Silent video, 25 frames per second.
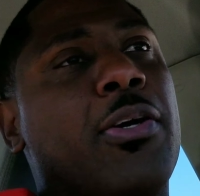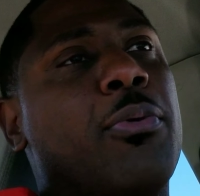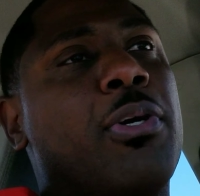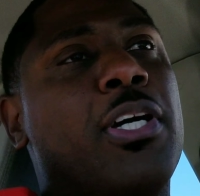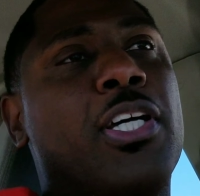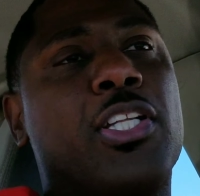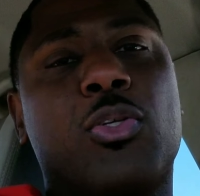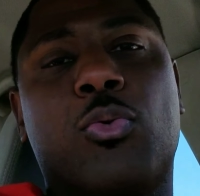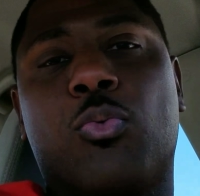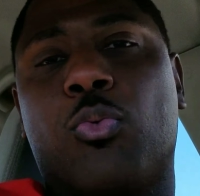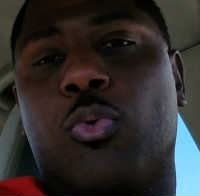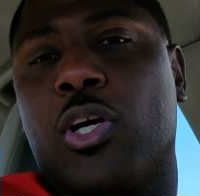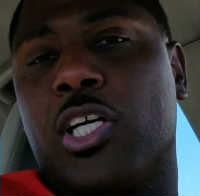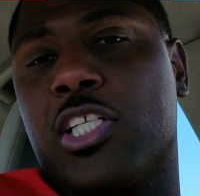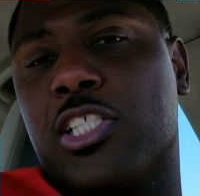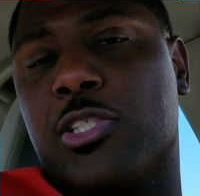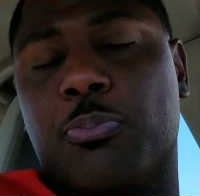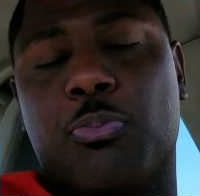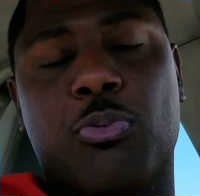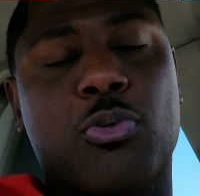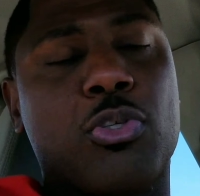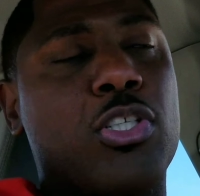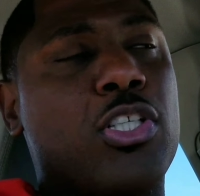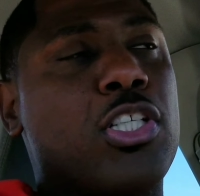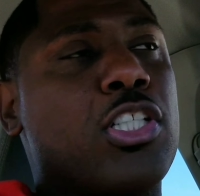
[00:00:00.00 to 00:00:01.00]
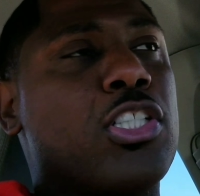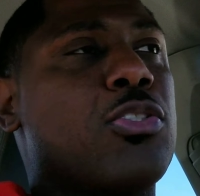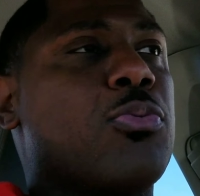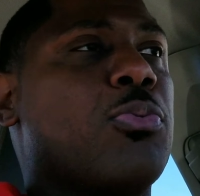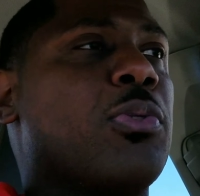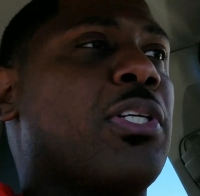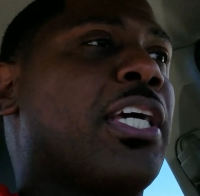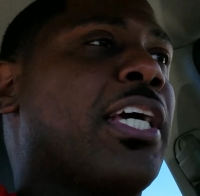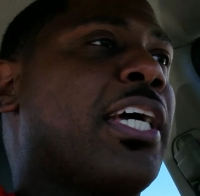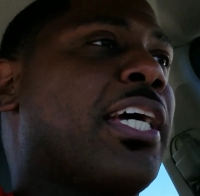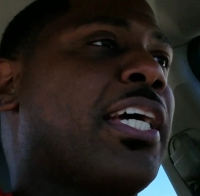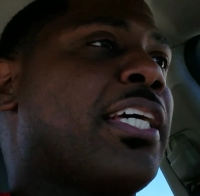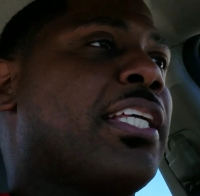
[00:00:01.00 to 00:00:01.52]
We had the Westbrooks,
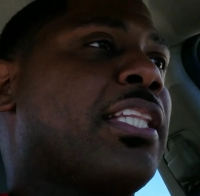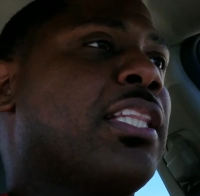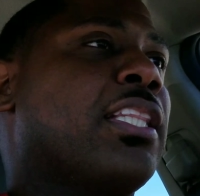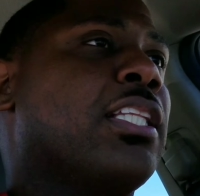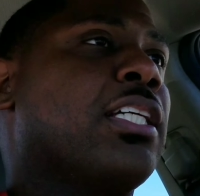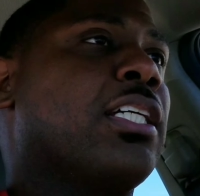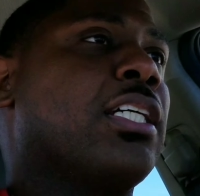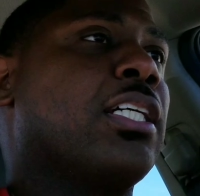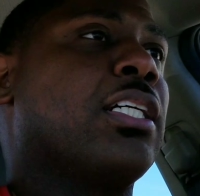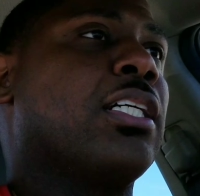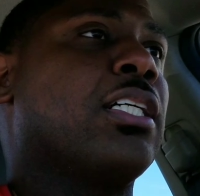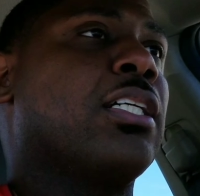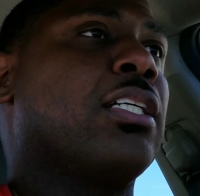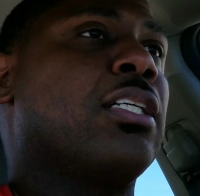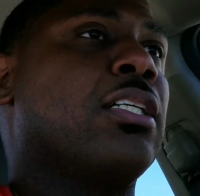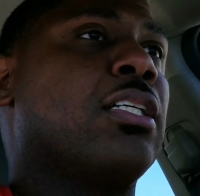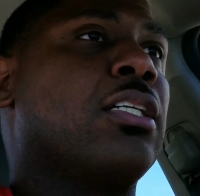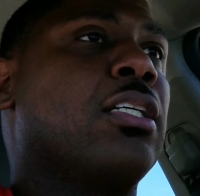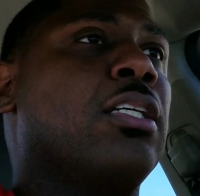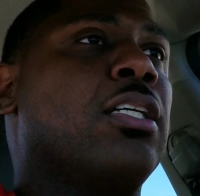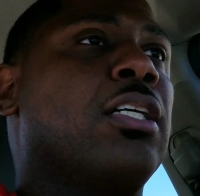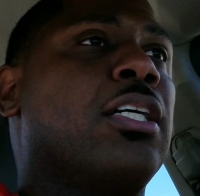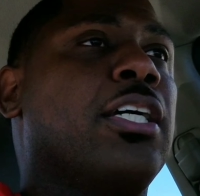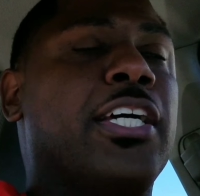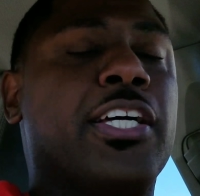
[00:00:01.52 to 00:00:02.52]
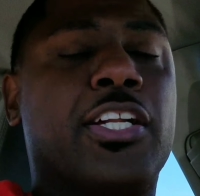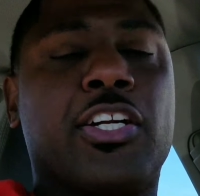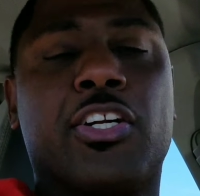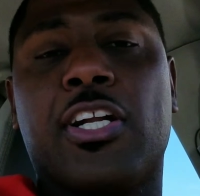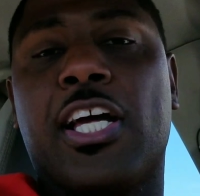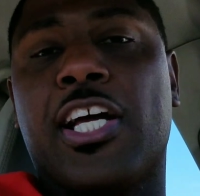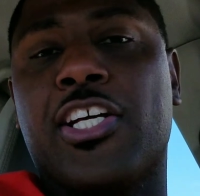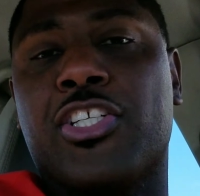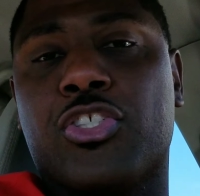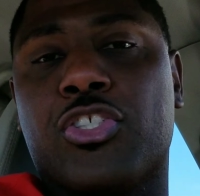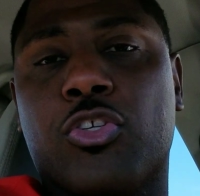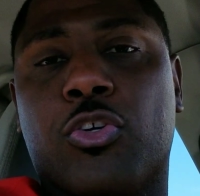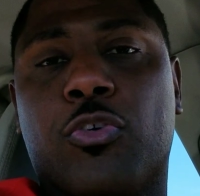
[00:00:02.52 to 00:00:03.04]
we had the
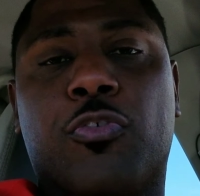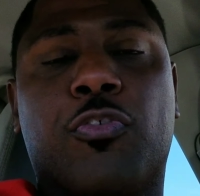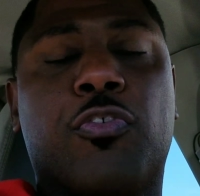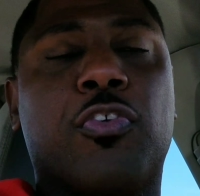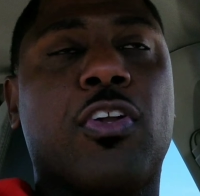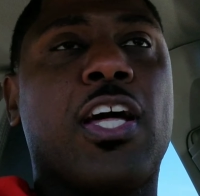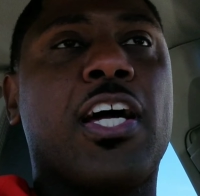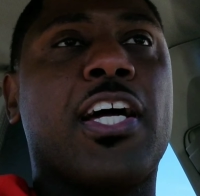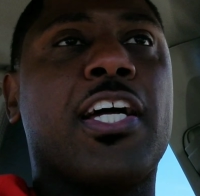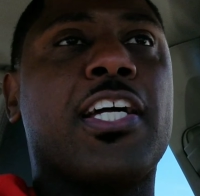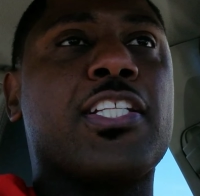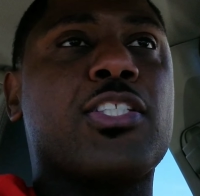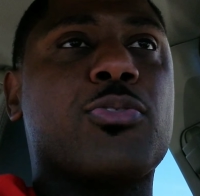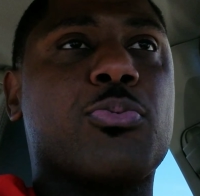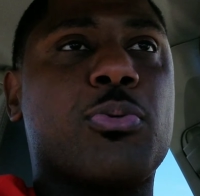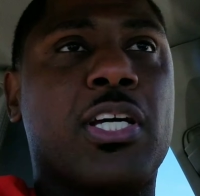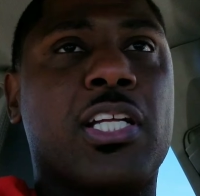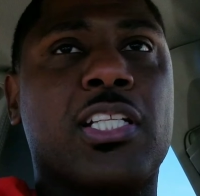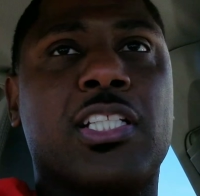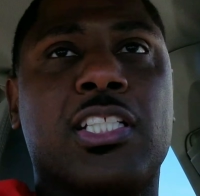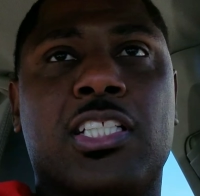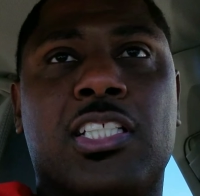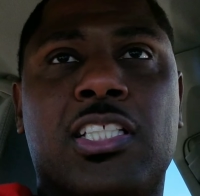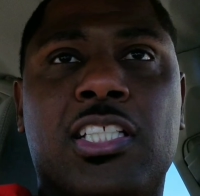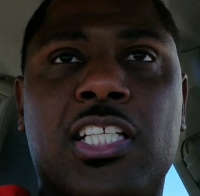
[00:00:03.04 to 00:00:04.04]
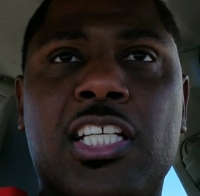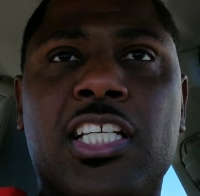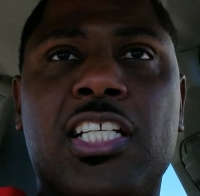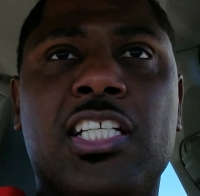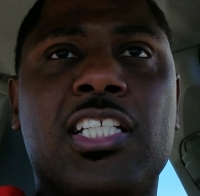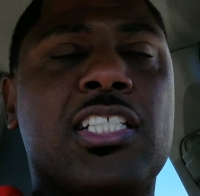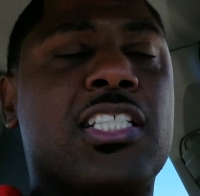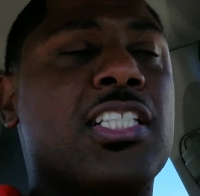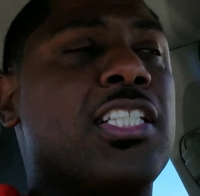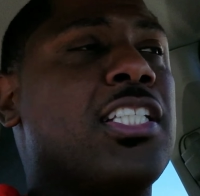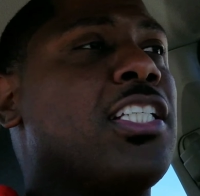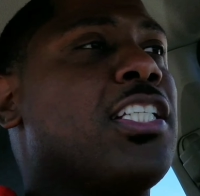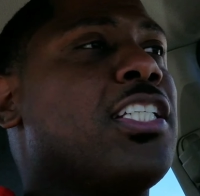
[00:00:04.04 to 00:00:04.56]
international flights, we had the
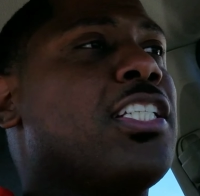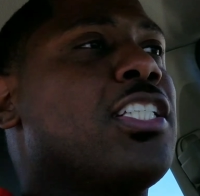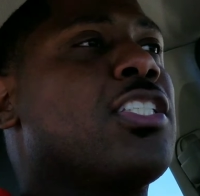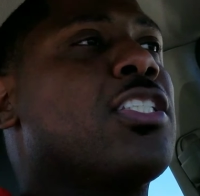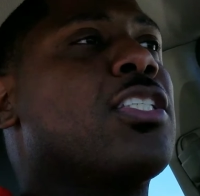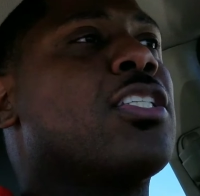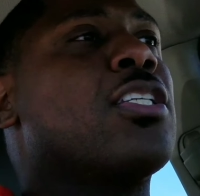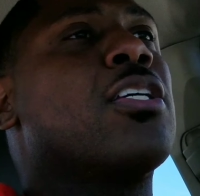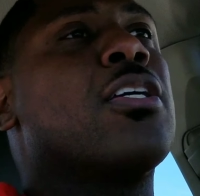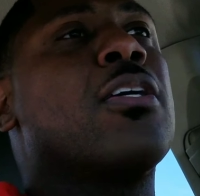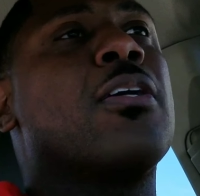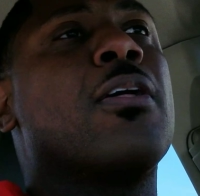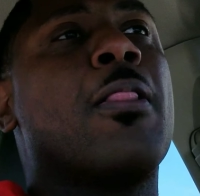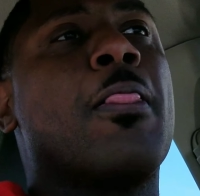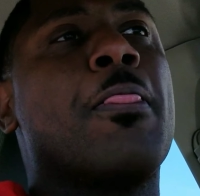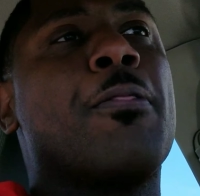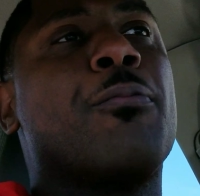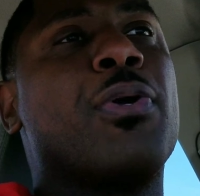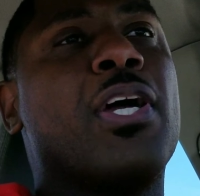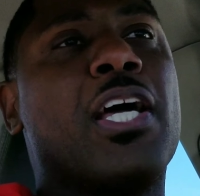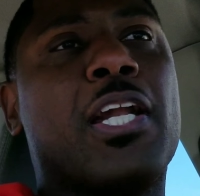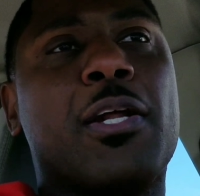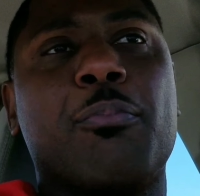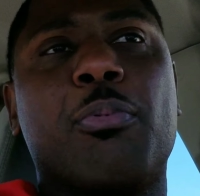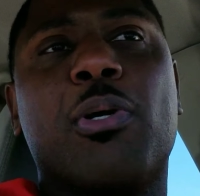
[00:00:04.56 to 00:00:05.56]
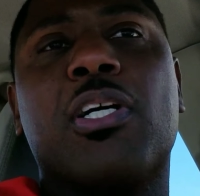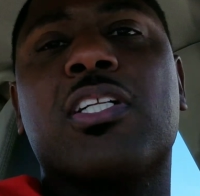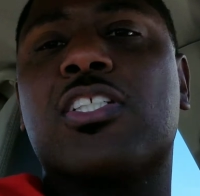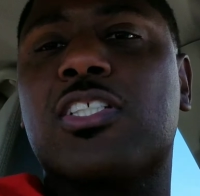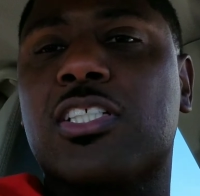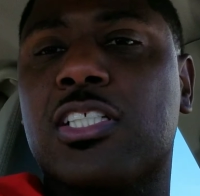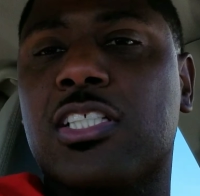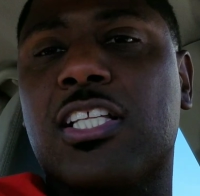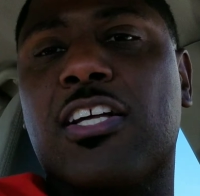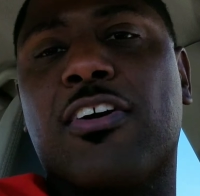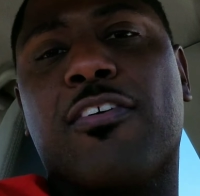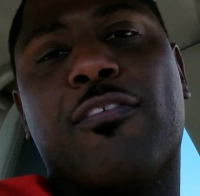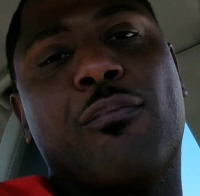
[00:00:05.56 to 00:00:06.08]
Yeezys, we had a bunch
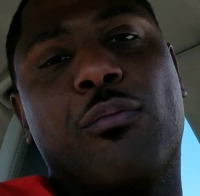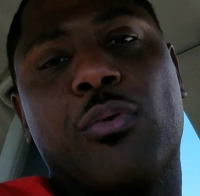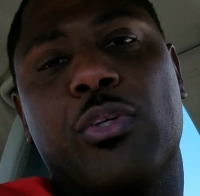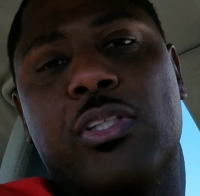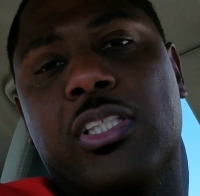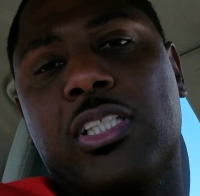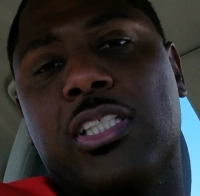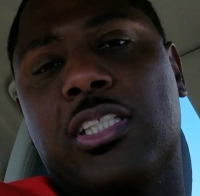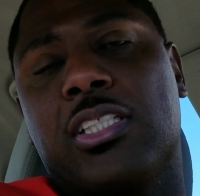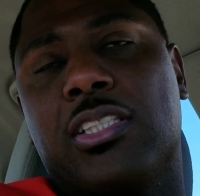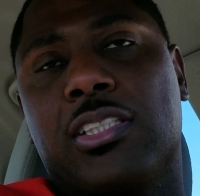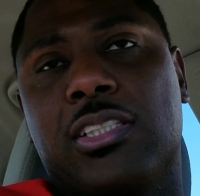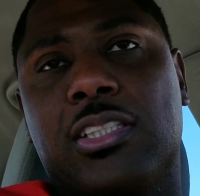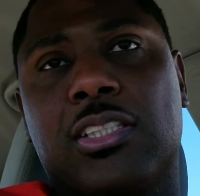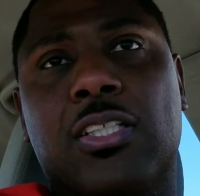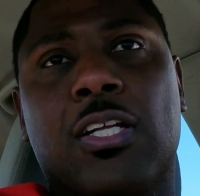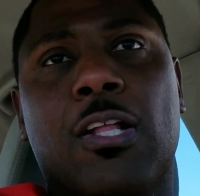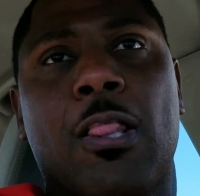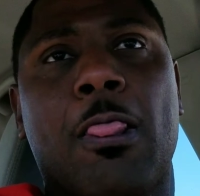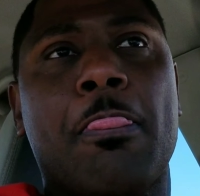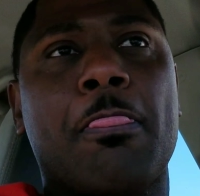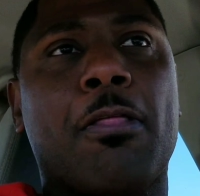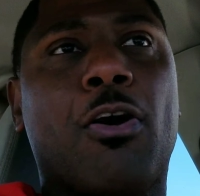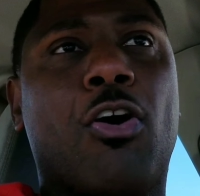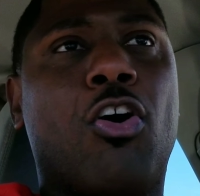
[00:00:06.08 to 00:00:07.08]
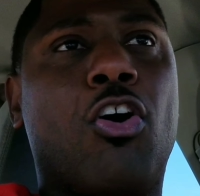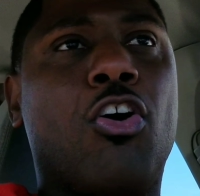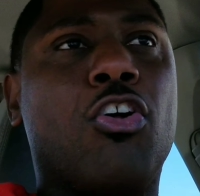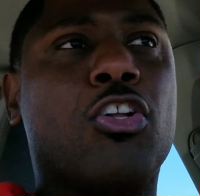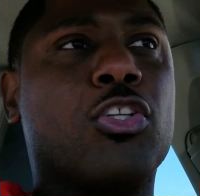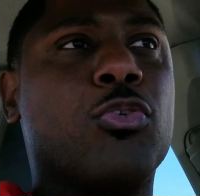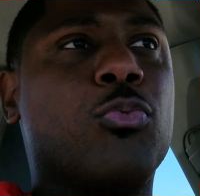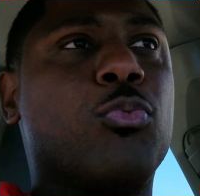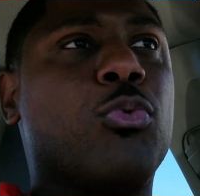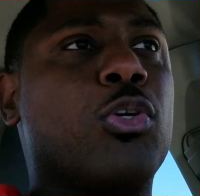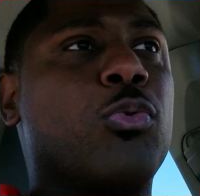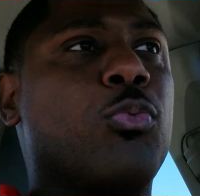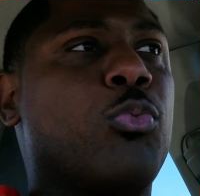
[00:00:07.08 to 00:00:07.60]
of stuff released all
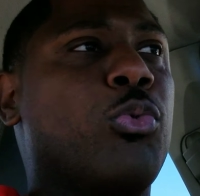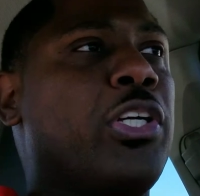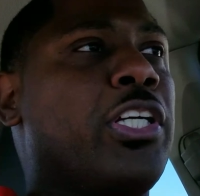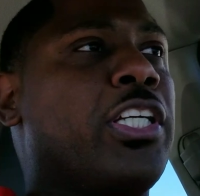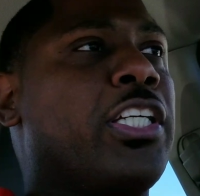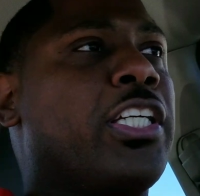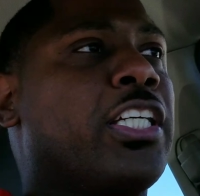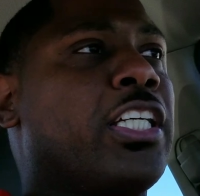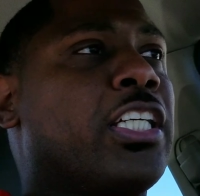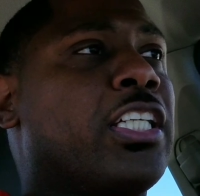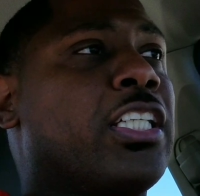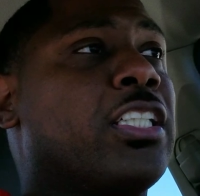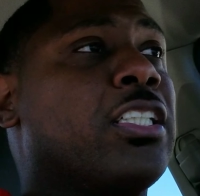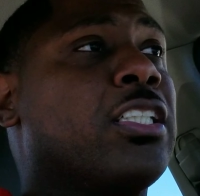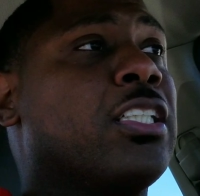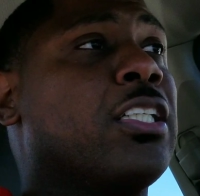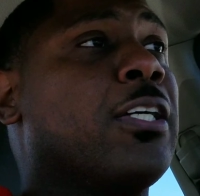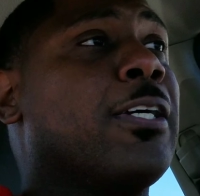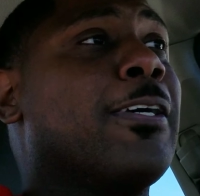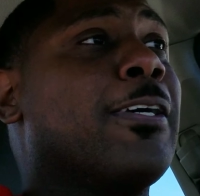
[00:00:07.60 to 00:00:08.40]
in one weekend.